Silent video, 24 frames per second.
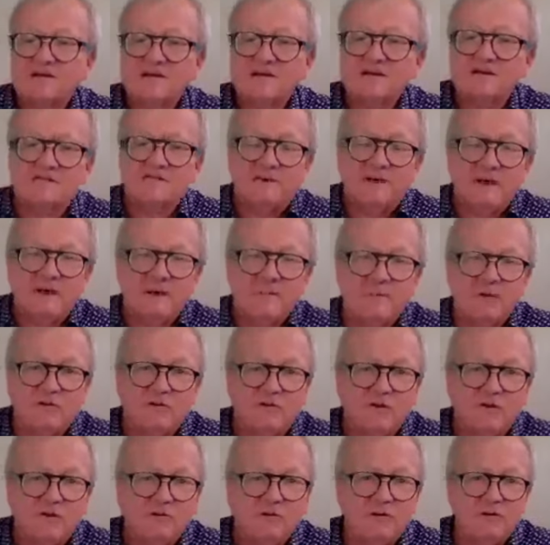This is
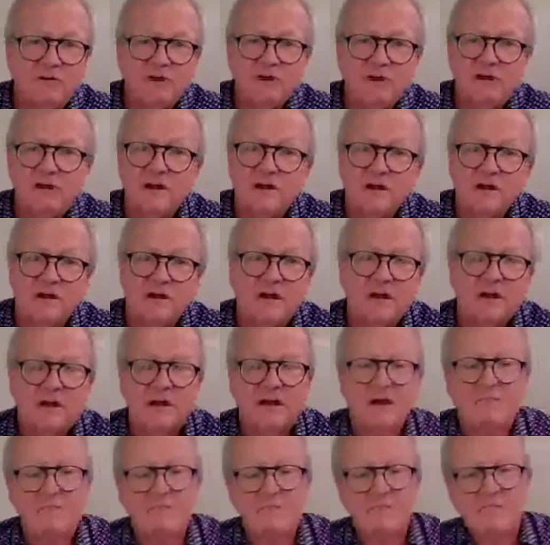available through Riedel,
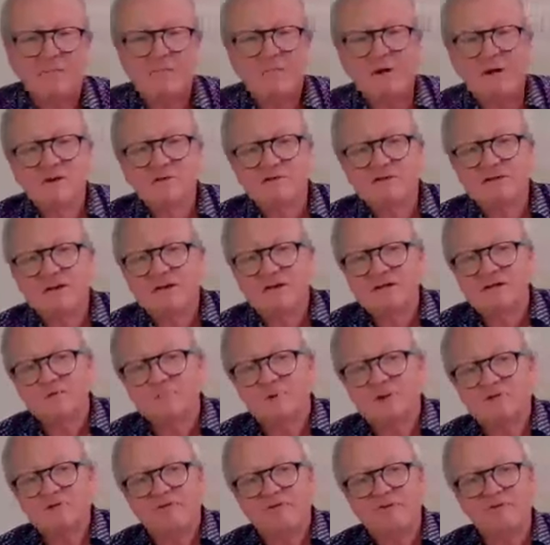and I'm no
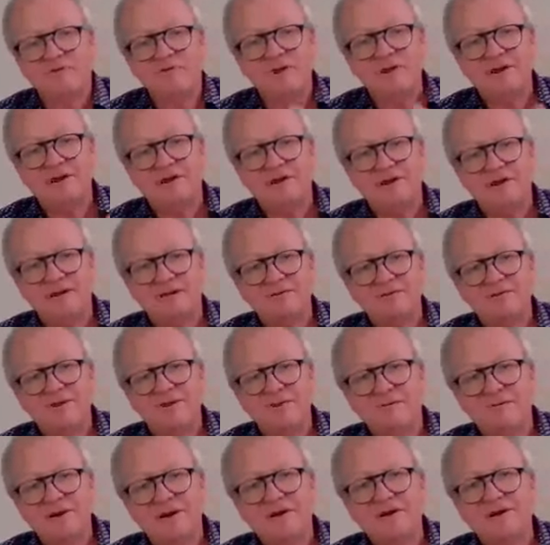salesman for Riedel
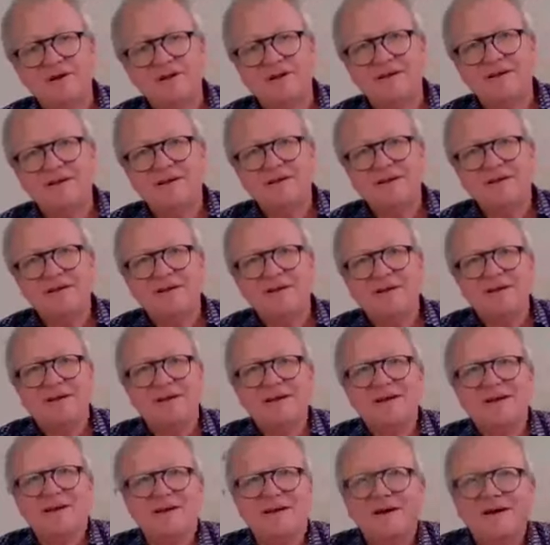out there, but
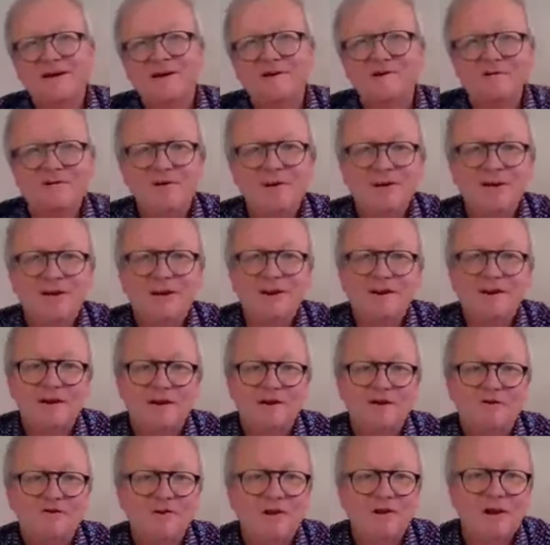
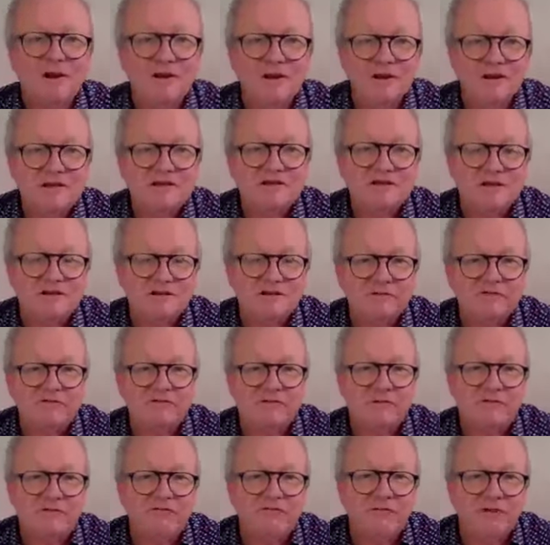Riedel is on
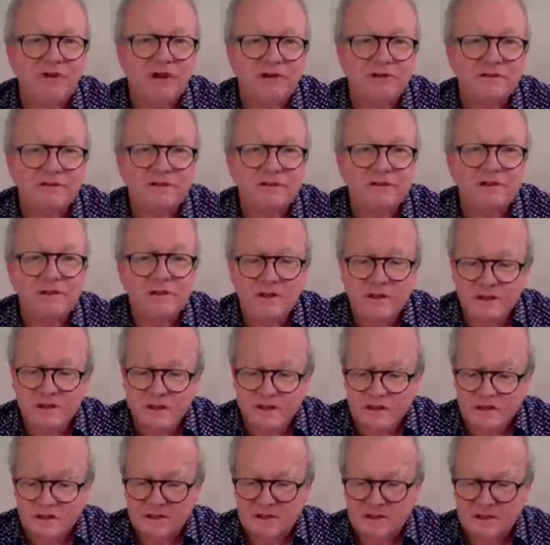the forefront.
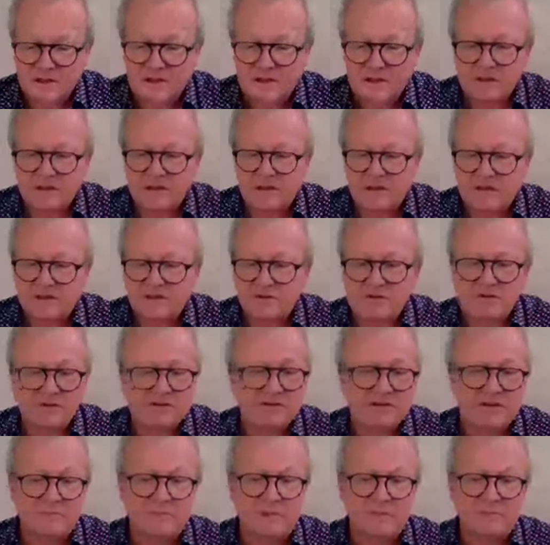They are
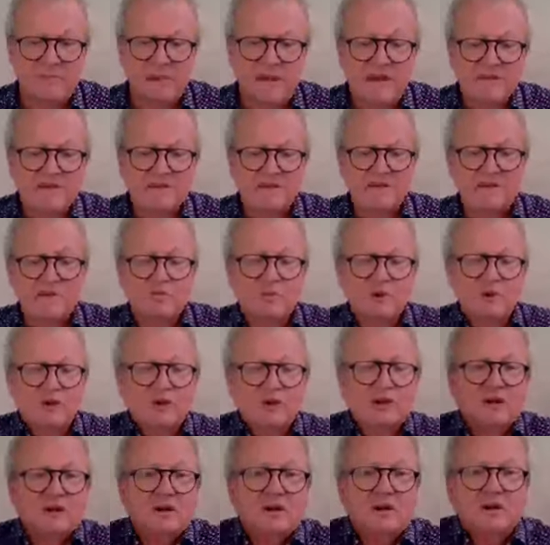doing some amazing
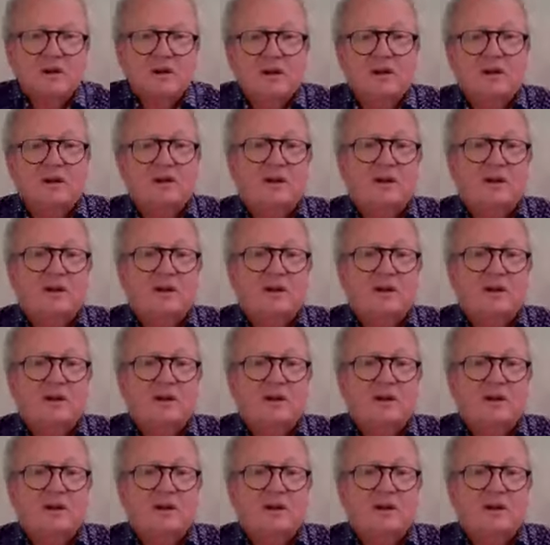work.